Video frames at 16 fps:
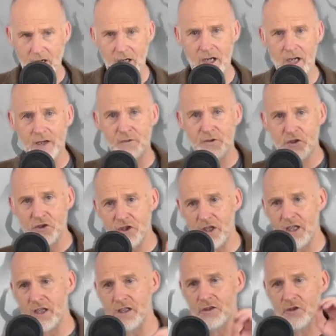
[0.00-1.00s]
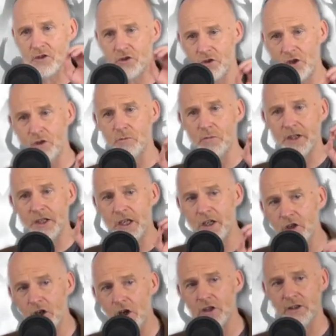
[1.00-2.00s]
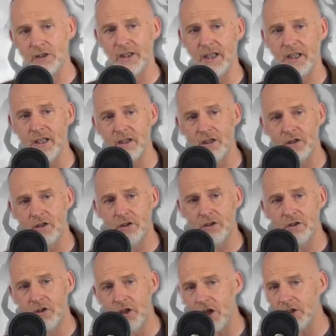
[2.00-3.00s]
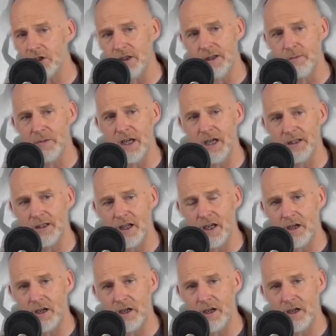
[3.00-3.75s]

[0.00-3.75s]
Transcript: I've seen so many godly, godly men.